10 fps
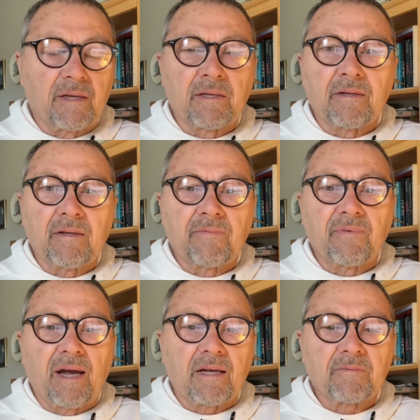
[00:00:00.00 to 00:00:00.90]
and in
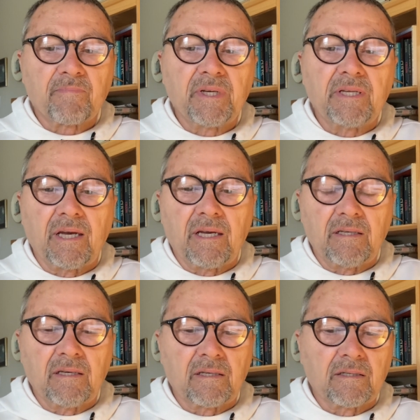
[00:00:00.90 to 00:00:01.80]
fact
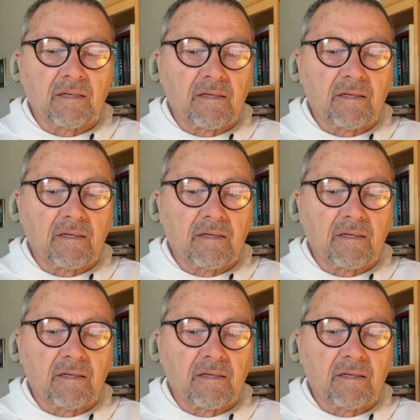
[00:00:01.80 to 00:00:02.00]
predate and